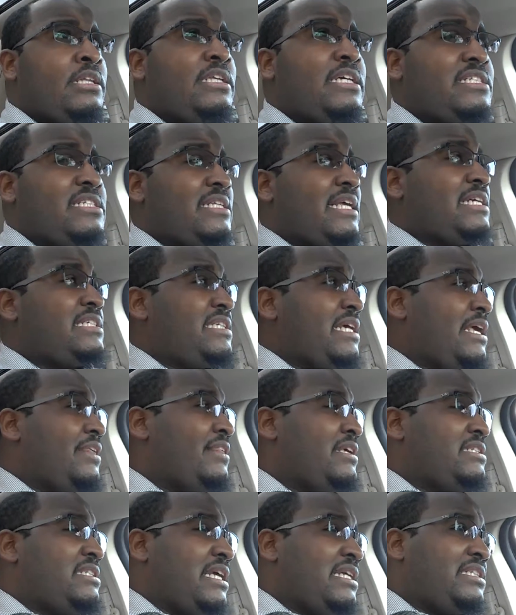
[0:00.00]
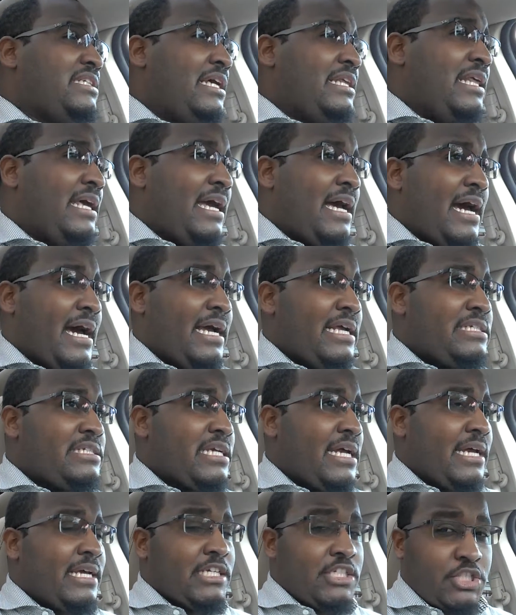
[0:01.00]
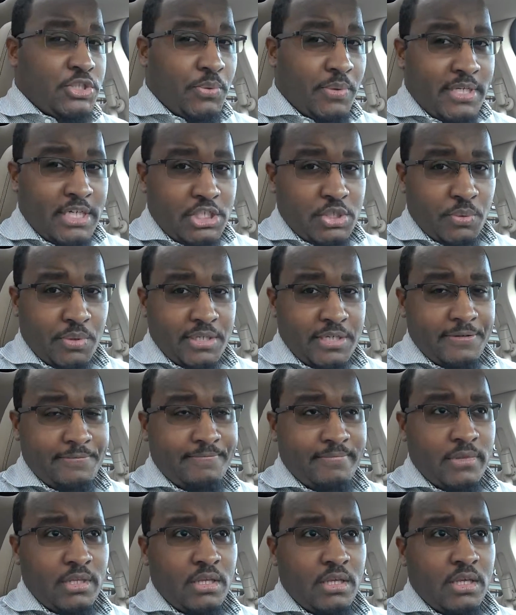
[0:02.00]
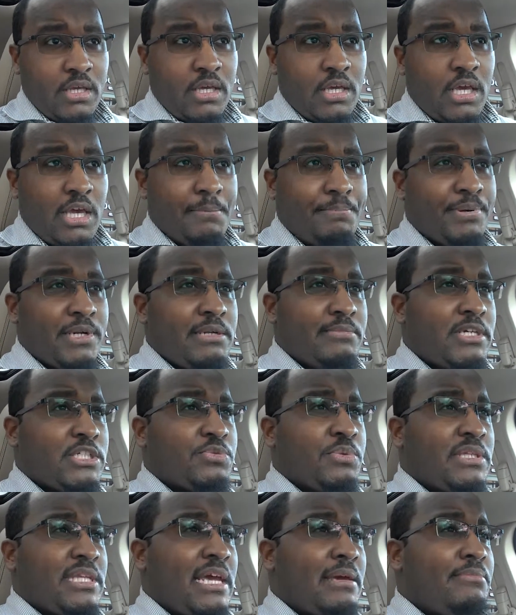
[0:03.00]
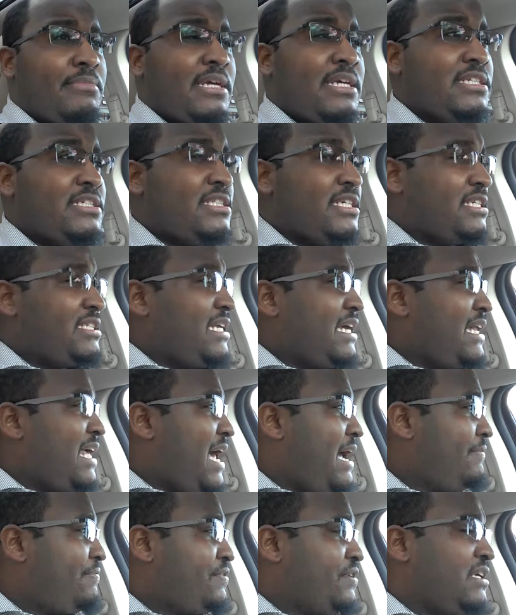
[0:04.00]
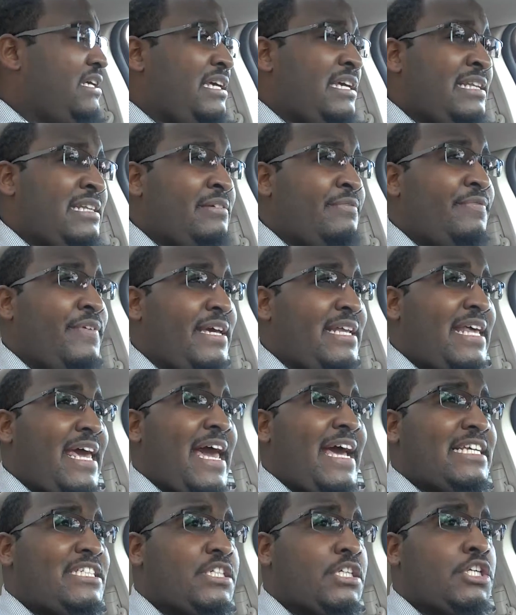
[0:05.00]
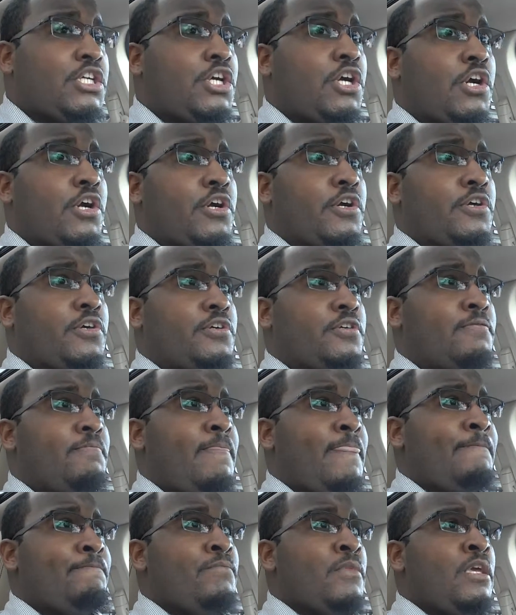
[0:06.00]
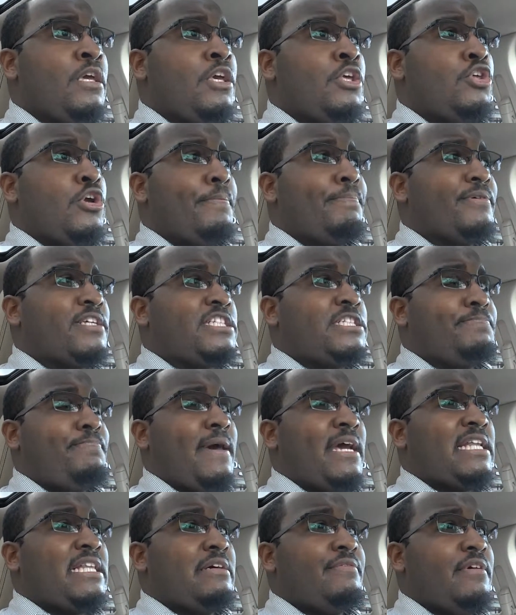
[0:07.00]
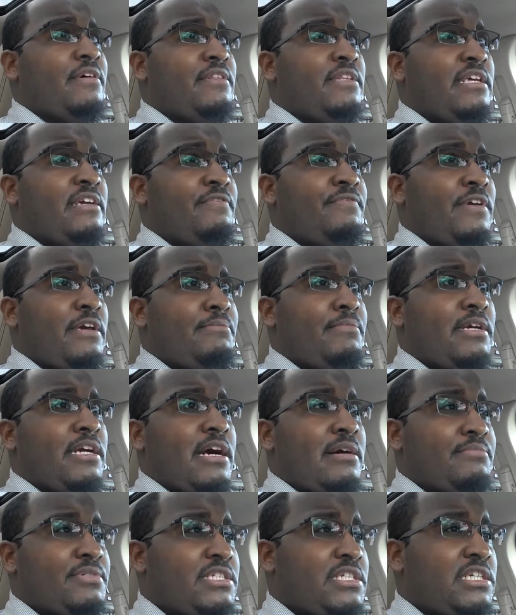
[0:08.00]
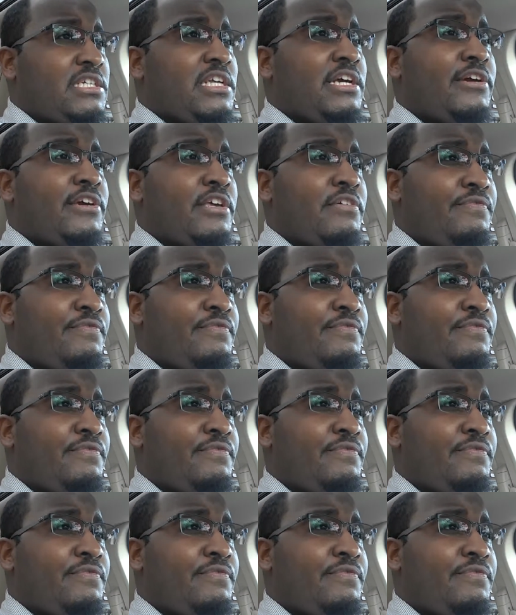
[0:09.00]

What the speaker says: Listen, they say this. They say that hindsight is 20/20. And pretty much what that means is that after an event has occurred, your perspective of the event becomes clear.